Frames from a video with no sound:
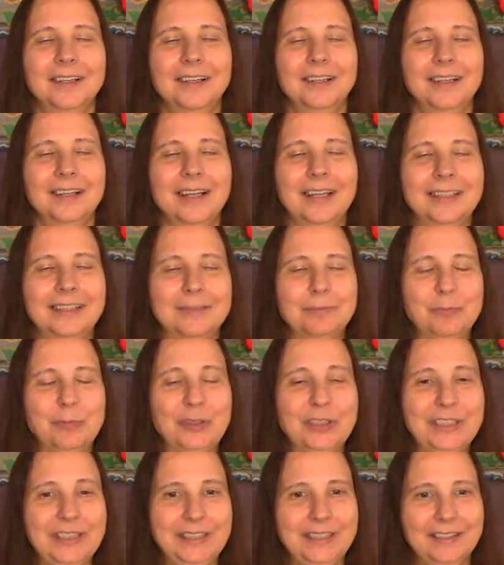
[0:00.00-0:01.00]
I can
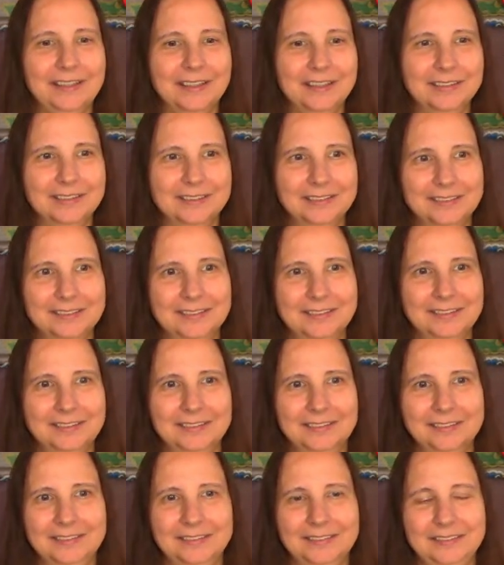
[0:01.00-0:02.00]
breathe.
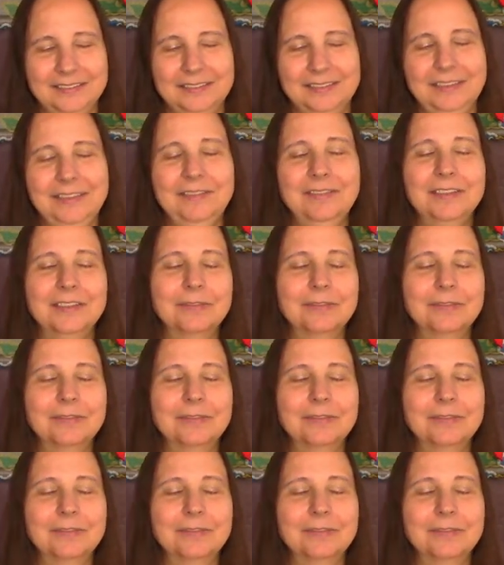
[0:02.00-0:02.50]
Even